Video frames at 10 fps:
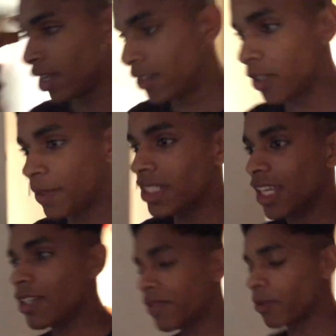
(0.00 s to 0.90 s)
So we're about to
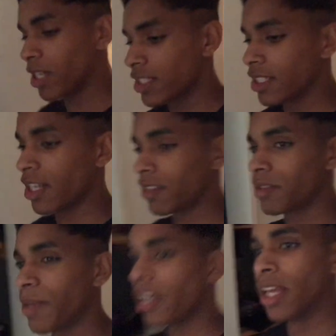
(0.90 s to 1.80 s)
head up to Wellington now. It's
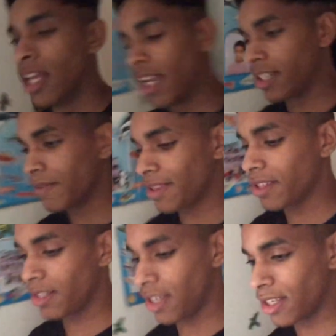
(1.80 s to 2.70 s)
about
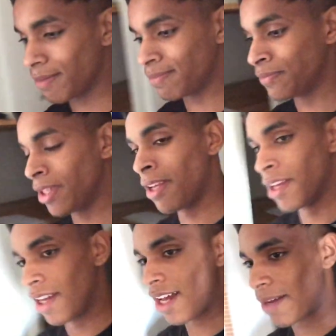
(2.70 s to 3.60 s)
11:30
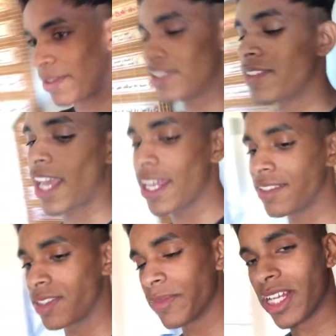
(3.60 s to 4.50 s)
a.m. My sister had a
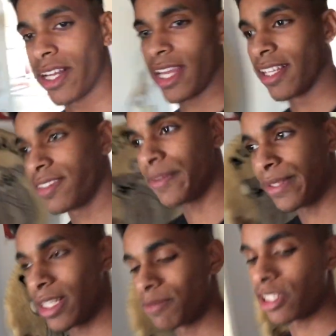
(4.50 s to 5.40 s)
seminar at 7
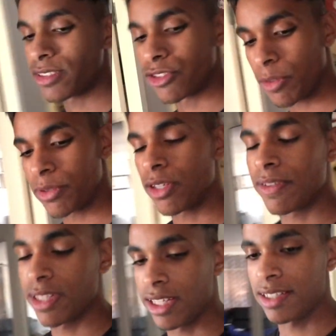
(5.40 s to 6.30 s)
a.m. so I had to drop her off
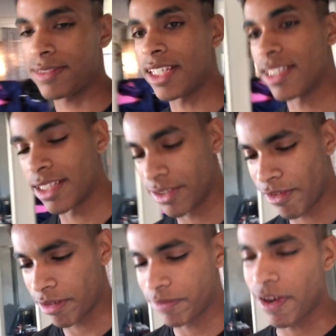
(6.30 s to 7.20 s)
at the station at
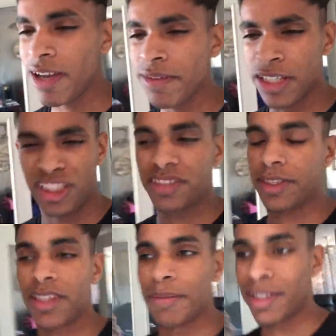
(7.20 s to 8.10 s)
around 5. She just
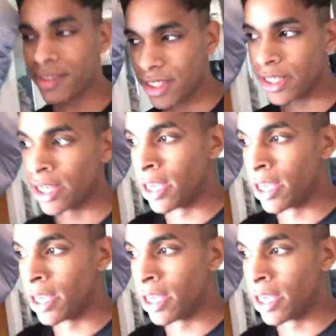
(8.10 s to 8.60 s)
took the bus there.